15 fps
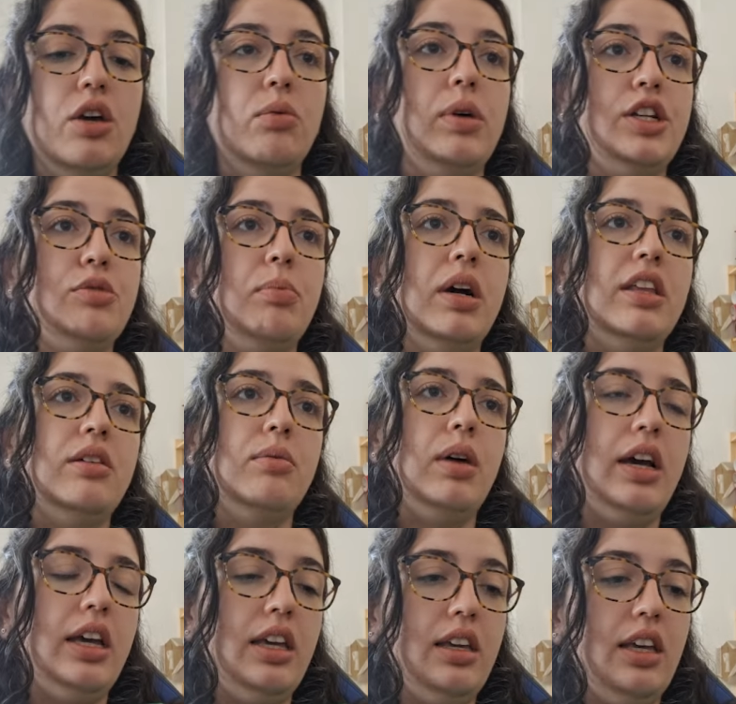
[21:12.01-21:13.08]
which, by the
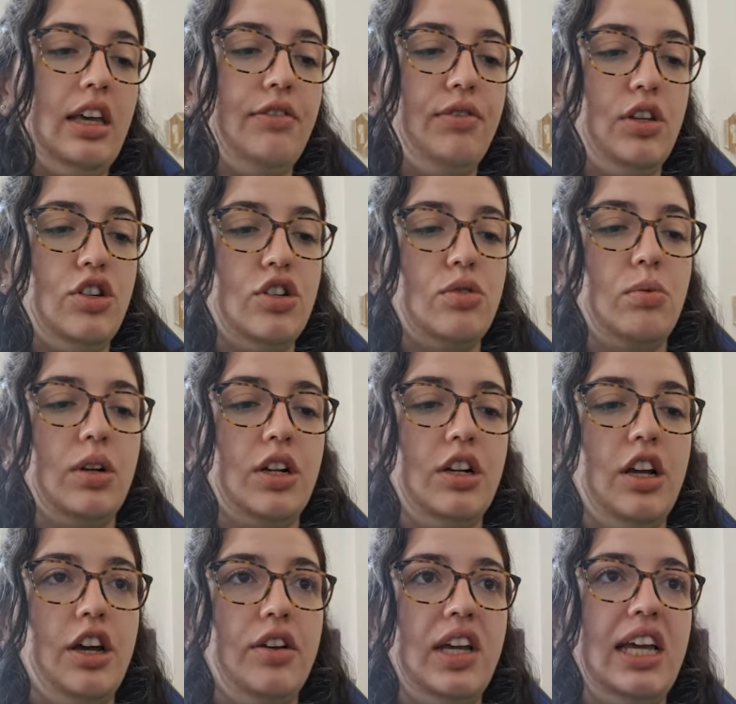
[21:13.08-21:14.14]
way, if you just want to
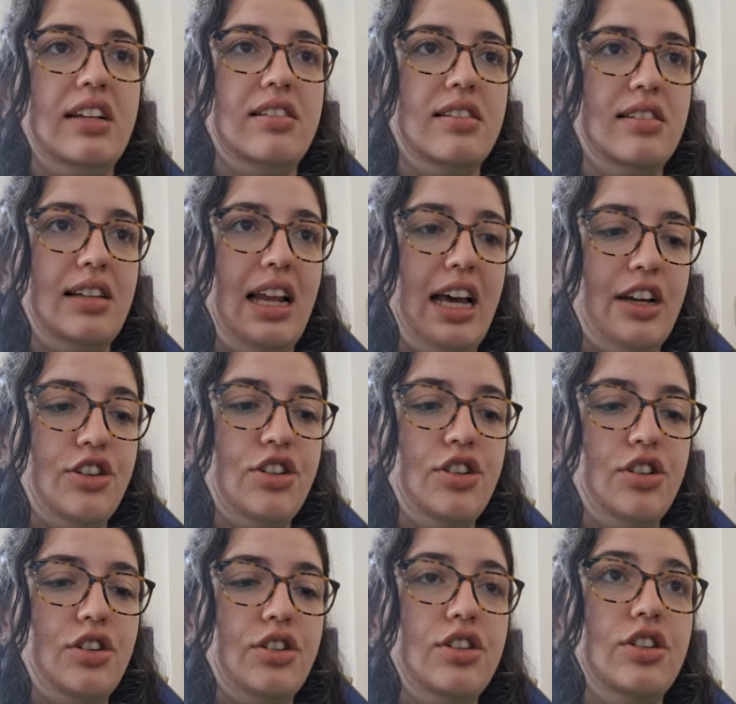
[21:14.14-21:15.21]
know, it's
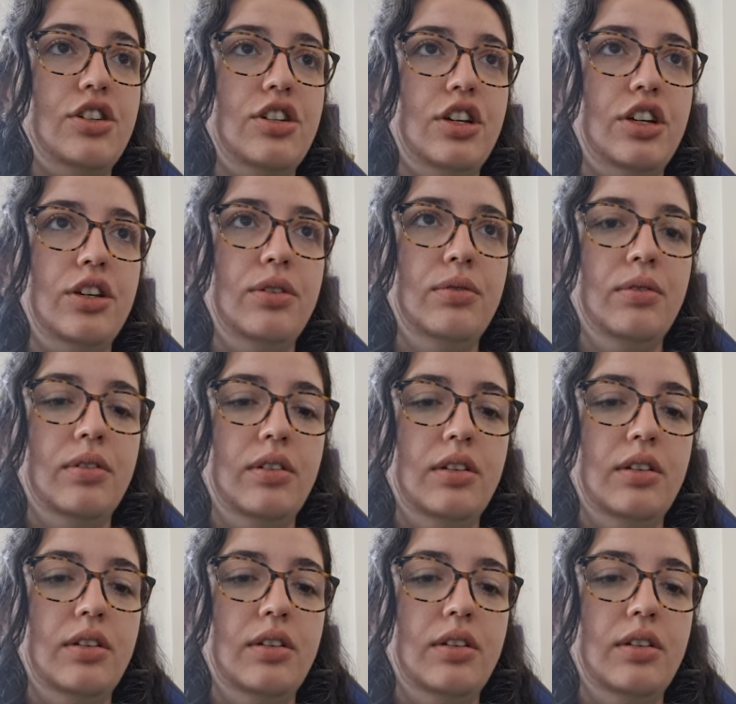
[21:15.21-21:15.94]
/to do.